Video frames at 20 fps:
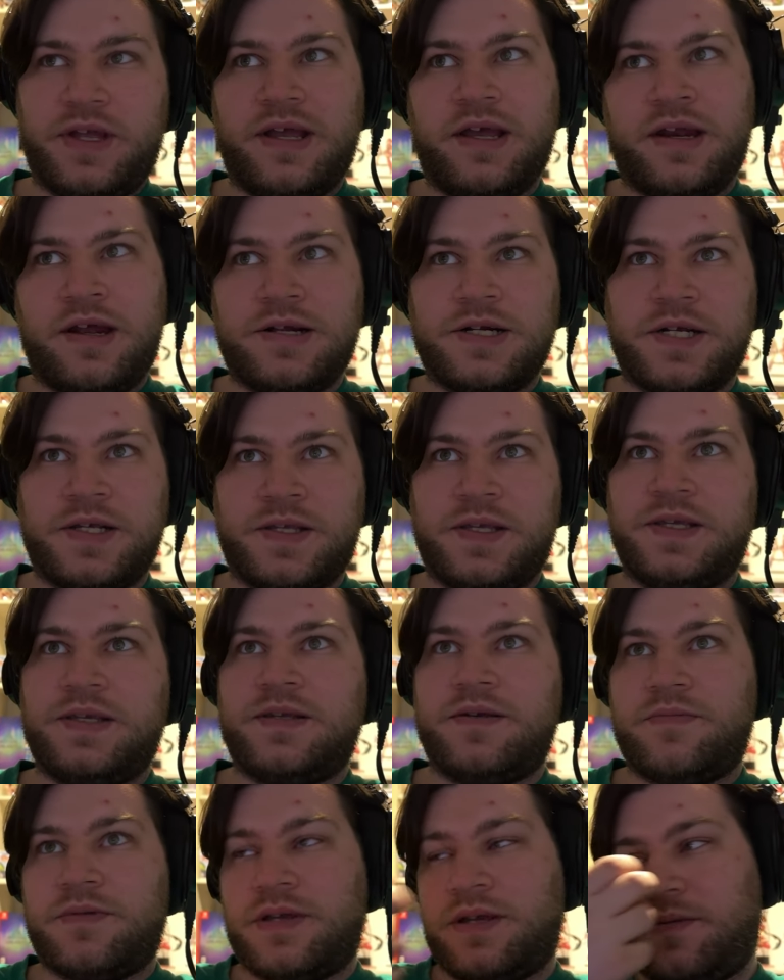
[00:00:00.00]
And honestly,
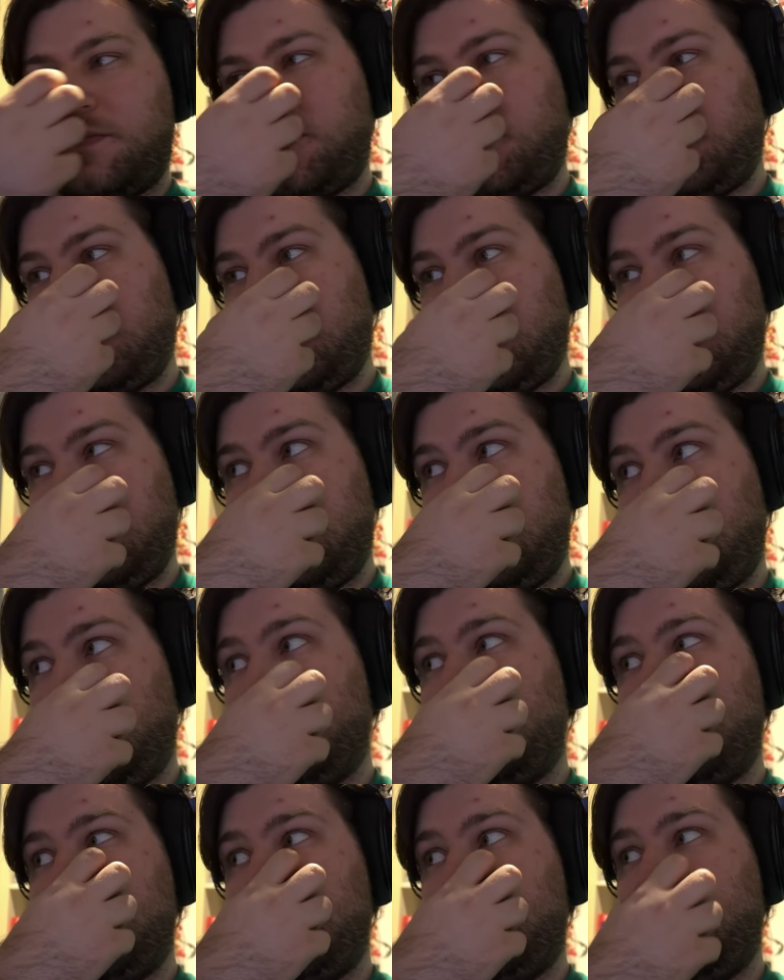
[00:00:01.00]
sometimes they do
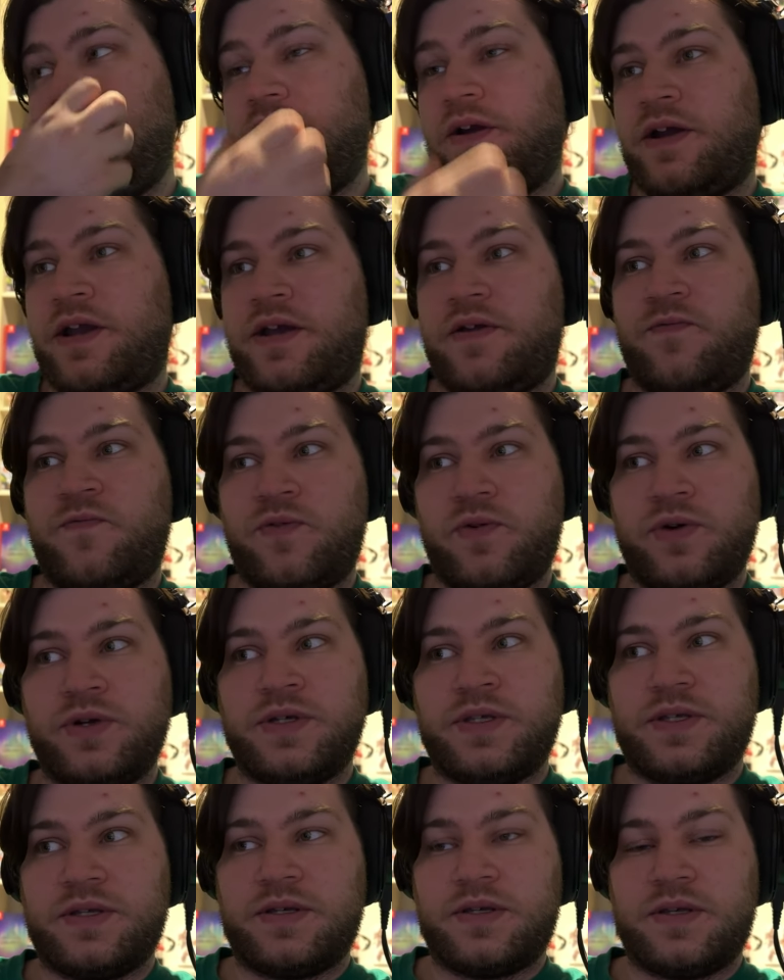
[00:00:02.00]
need their hand
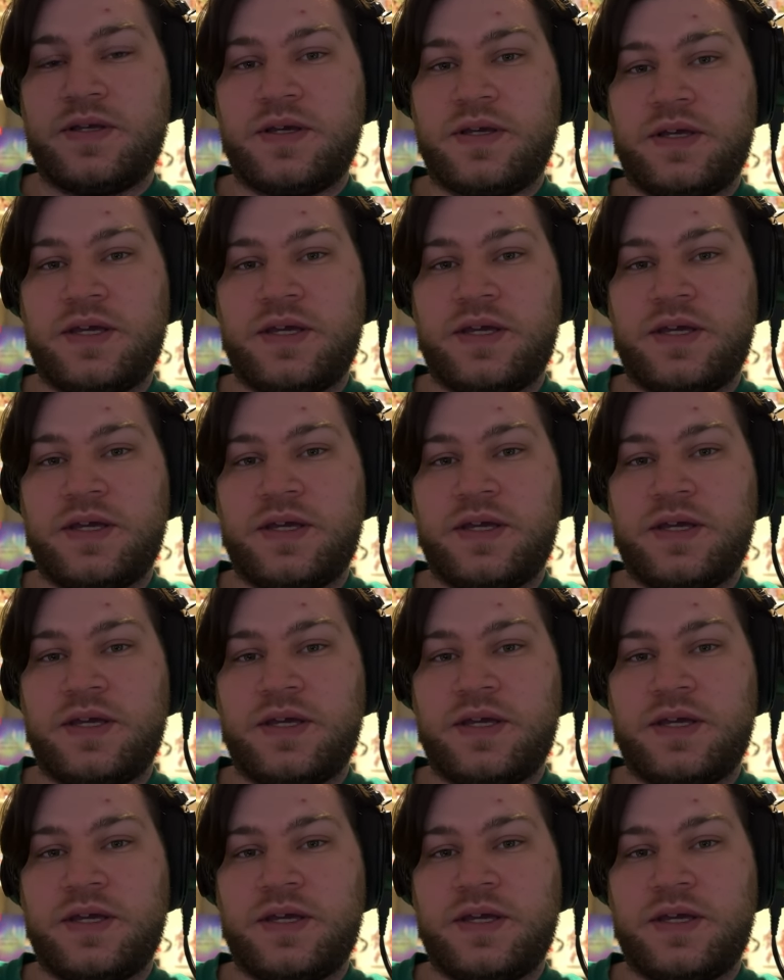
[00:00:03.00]
forced.